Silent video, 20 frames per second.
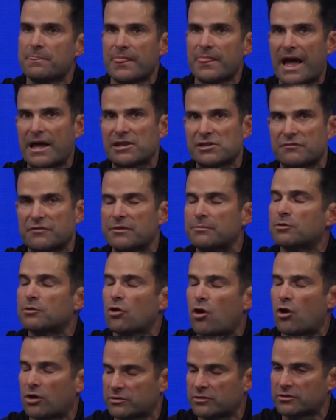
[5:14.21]
as if he
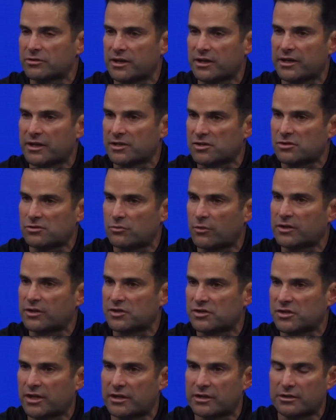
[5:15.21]
belonged, I guess is the way to
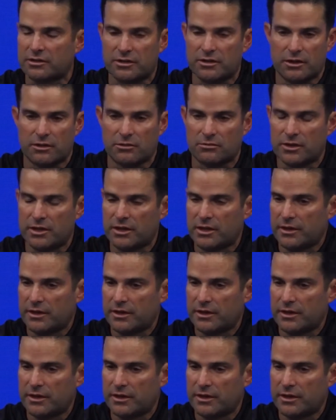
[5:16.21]
say it, you know,